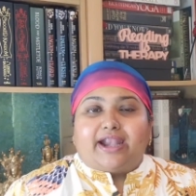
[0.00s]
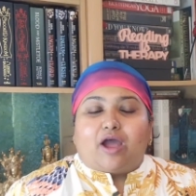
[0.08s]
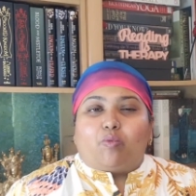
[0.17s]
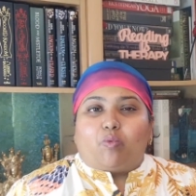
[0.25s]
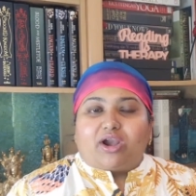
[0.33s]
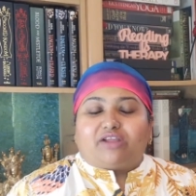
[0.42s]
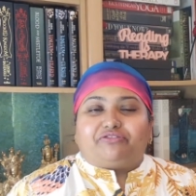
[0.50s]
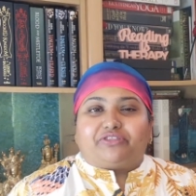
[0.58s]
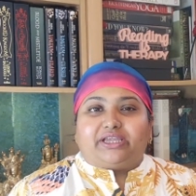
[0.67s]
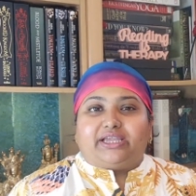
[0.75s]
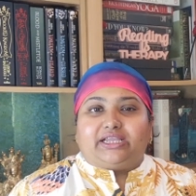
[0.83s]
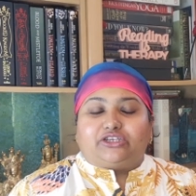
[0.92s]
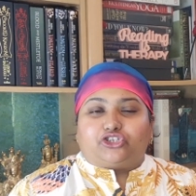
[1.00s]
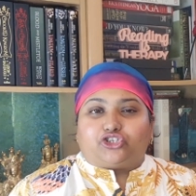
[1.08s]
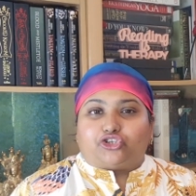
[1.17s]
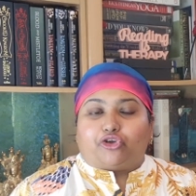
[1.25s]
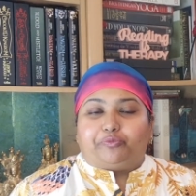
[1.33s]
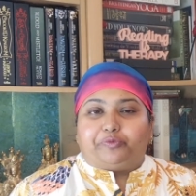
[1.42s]
Now, one of the
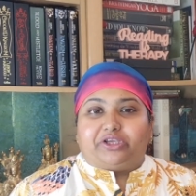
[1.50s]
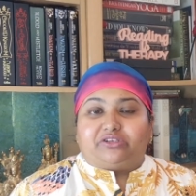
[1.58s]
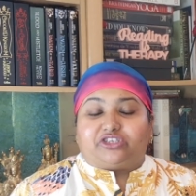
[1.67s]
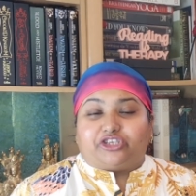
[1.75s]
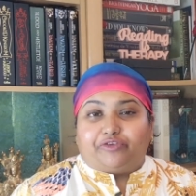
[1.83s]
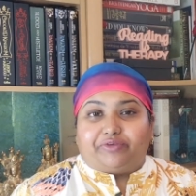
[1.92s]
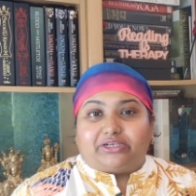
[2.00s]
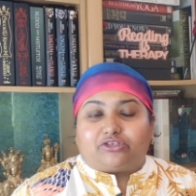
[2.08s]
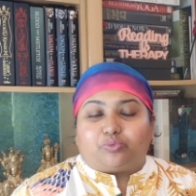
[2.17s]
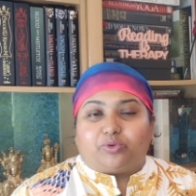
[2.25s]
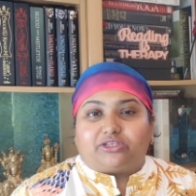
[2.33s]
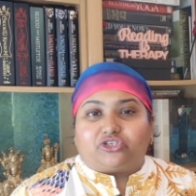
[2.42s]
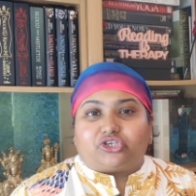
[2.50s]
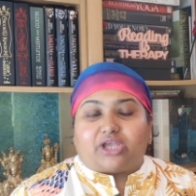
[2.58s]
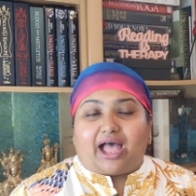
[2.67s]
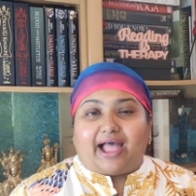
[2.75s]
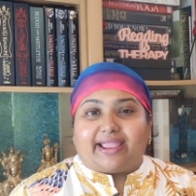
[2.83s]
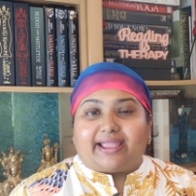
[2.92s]
dystopian series
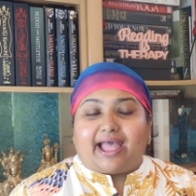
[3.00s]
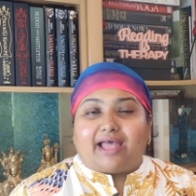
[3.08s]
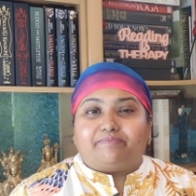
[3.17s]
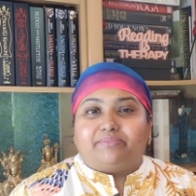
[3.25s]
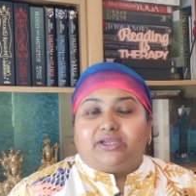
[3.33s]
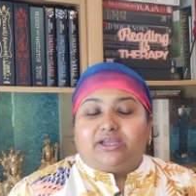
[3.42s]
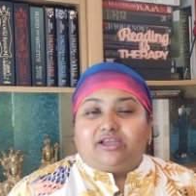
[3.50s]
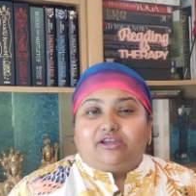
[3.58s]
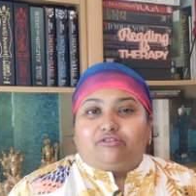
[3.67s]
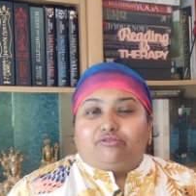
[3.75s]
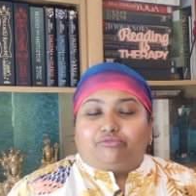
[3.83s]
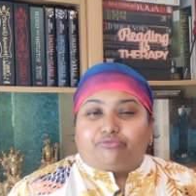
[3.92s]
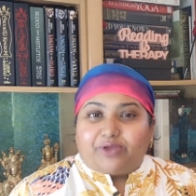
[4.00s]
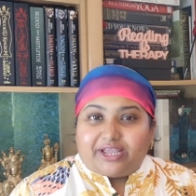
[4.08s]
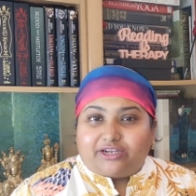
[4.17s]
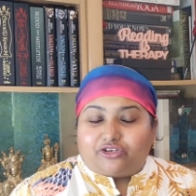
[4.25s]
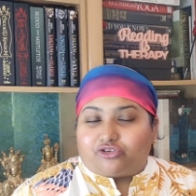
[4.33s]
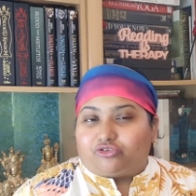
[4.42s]
which I am
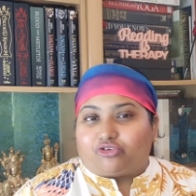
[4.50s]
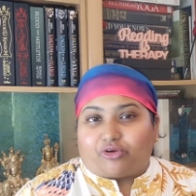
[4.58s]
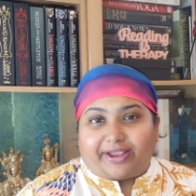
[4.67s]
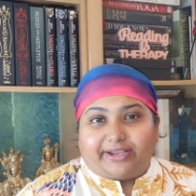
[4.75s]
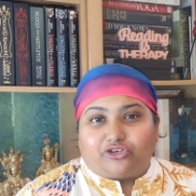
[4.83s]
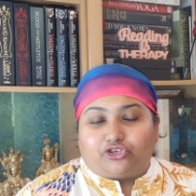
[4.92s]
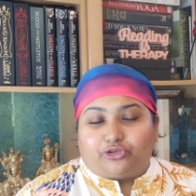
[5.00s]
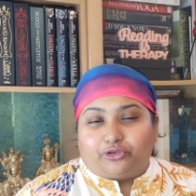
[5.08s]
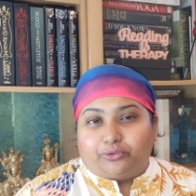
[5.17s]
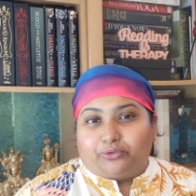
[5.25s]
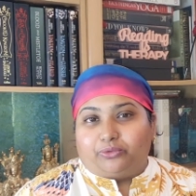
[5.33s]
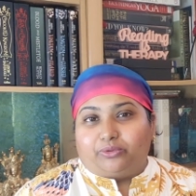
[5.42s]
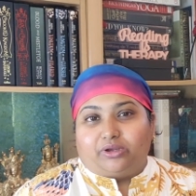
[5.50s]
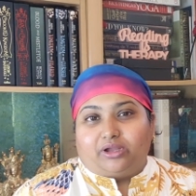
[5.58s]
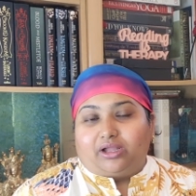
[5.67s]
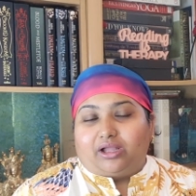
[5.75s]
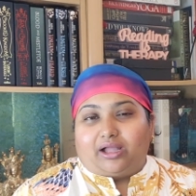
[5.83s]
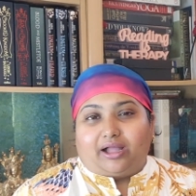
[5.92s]
really trying to
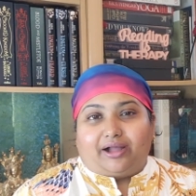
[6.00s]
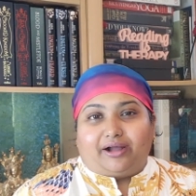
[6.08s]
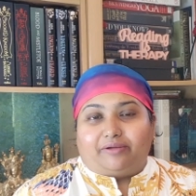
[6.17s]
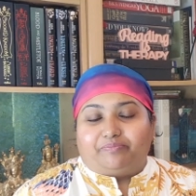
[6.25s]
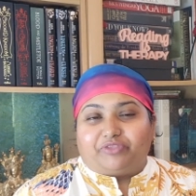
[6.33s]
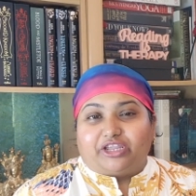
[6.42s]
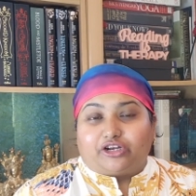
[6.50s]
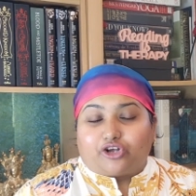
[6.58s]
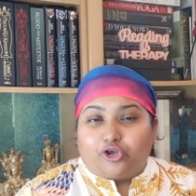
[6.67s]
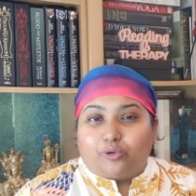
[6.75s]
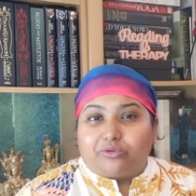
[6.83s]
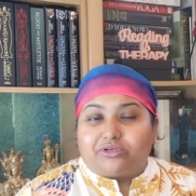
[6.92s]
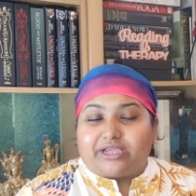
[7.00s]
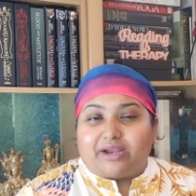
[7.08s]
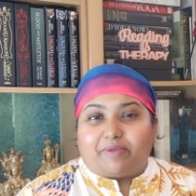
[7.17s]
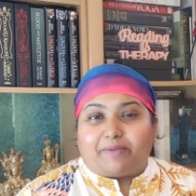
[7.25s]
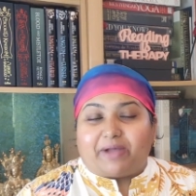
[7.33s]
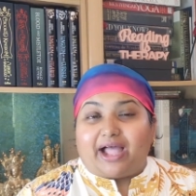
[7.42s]
include
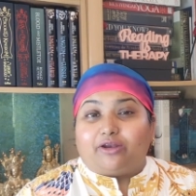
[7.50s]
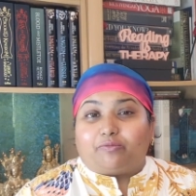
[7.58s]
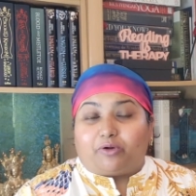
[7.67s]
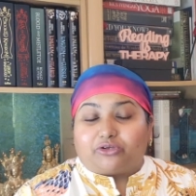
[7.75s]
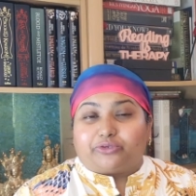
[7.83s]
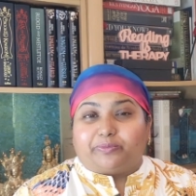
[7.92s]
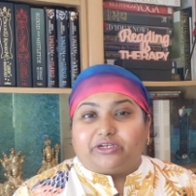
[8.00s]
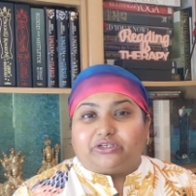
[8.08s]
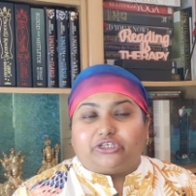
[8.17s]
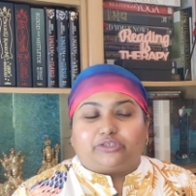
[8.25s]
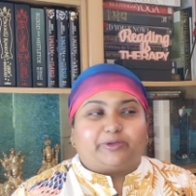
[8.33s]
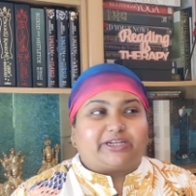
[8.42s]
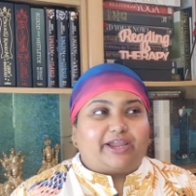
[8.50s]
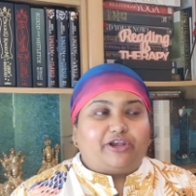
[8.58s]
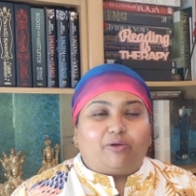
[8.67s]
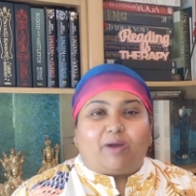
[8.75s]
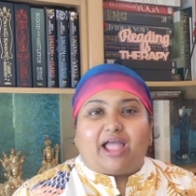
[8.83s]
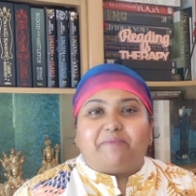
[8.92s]
in my pile of possibilities, but I
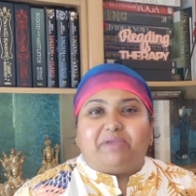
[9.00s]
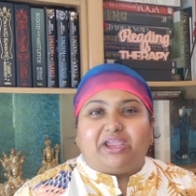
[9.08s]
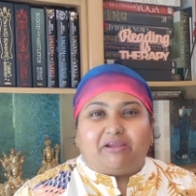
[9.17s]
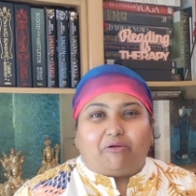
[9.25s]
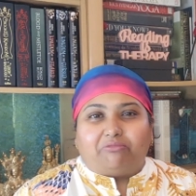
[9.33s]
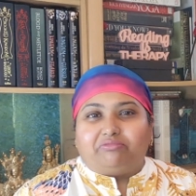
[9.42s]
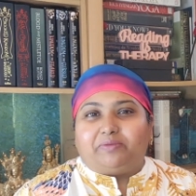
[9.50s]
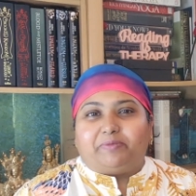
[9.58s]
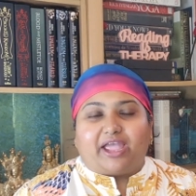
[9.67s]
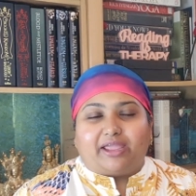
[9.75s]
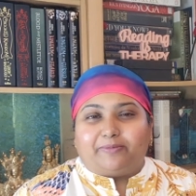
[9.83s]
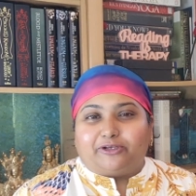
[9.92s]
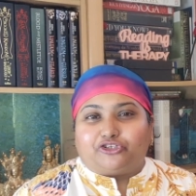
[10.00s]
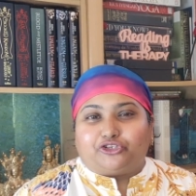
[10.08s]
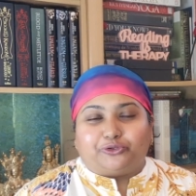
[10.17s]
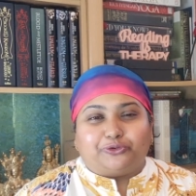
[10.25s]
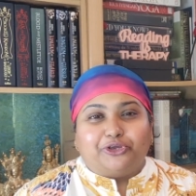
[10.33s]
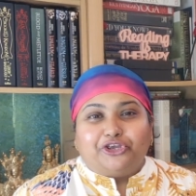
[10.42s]
know I may only be able
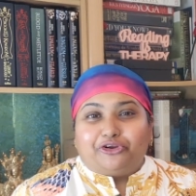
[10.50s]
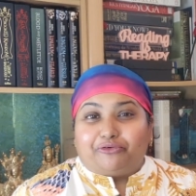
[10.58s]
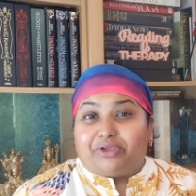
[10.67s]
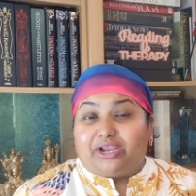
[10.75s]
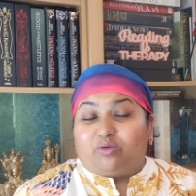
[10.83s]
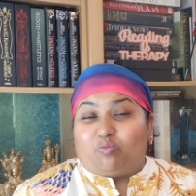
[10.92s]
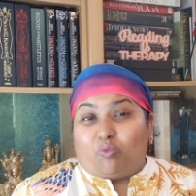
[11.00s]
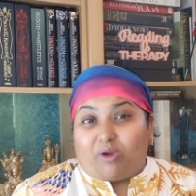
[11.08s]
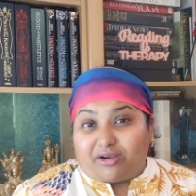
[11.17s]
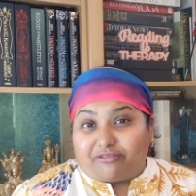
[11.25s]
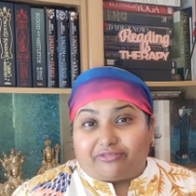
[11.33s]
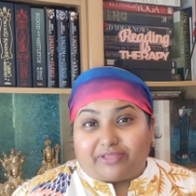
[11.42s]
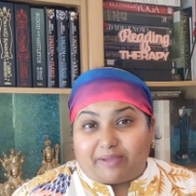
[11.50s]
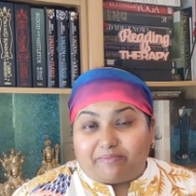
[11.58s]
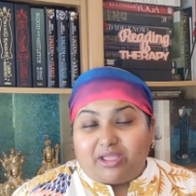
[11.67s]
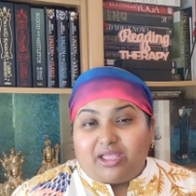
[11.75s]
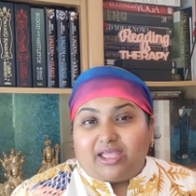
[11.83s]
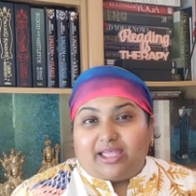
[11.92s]
to read one of
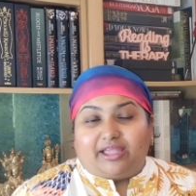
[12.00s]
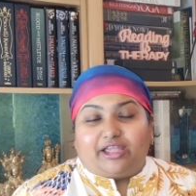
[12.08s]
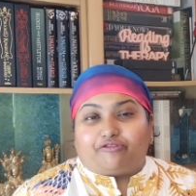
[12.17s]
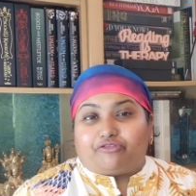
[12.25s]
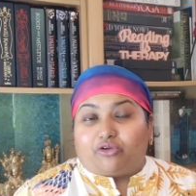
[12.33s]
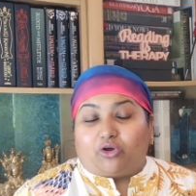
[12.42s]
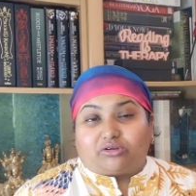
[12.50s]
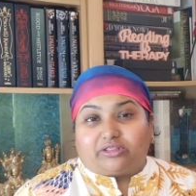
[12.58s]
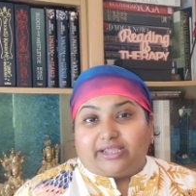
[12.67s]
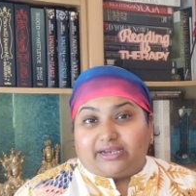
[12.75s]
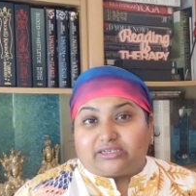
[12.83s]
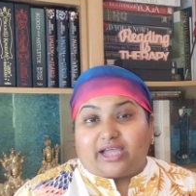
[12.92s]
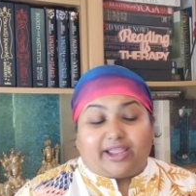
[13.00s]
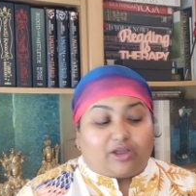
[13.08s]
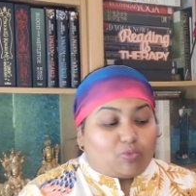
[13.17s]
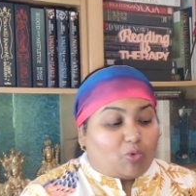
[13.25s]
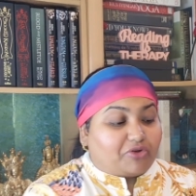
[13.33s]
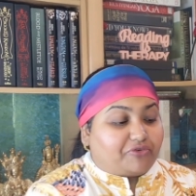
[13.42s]
them, if not the
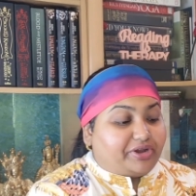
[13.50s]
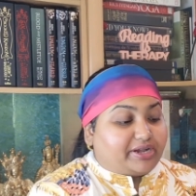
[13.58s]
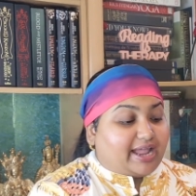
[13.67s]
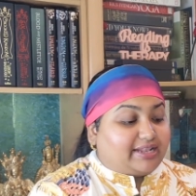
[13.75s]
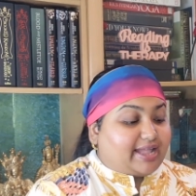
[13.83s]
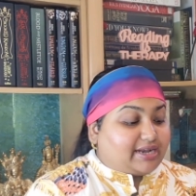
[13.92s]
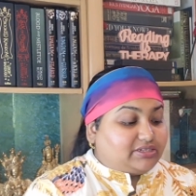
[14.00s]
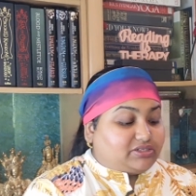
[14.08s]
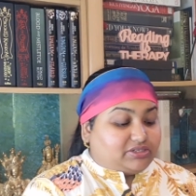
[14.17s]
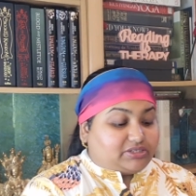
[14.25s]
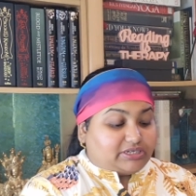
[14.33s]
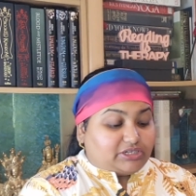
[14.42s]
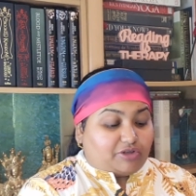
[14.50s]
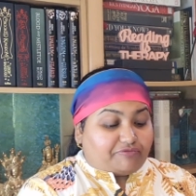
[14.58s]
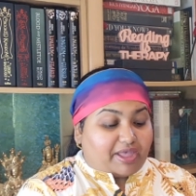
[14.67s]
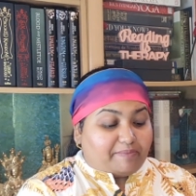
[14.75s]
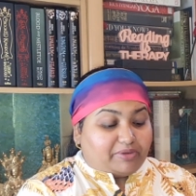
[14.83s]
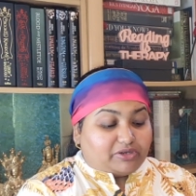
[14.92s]
entire quartet, and that is The City
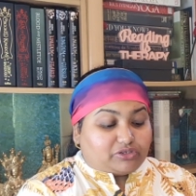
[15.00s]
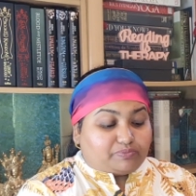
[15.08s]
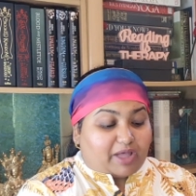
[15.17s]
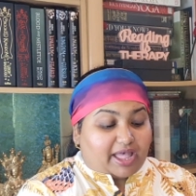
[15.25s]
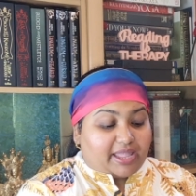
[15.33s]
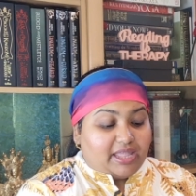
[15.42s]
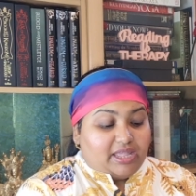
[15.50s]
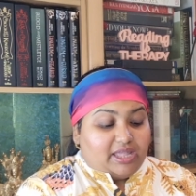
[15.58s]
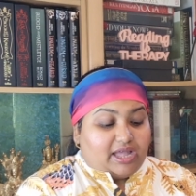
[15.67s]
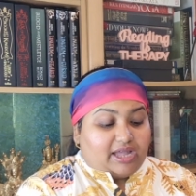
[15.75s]
of Embers by